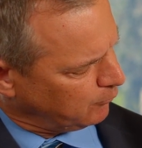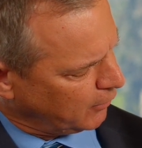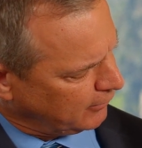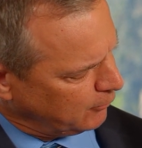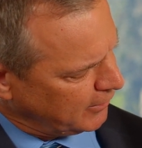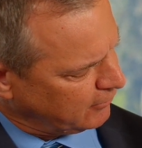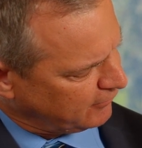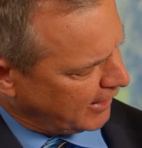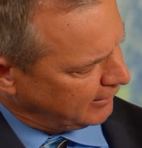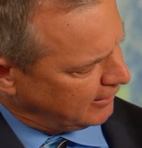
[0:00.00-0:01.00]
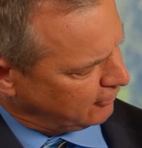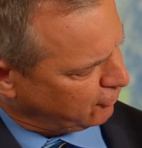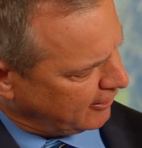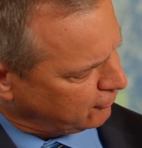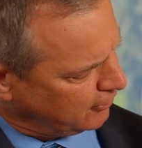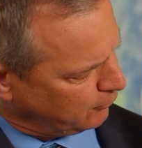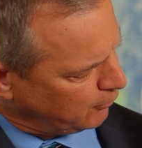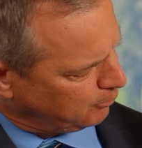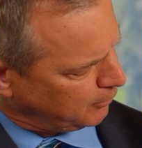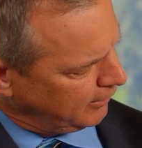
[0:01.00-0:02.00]
But then we divide the intestine, and
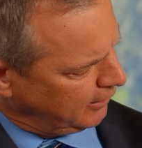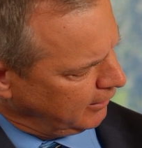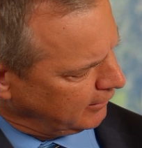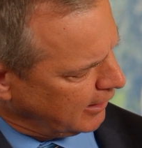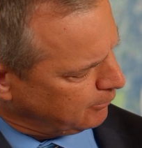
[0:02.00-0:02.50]
we'll bring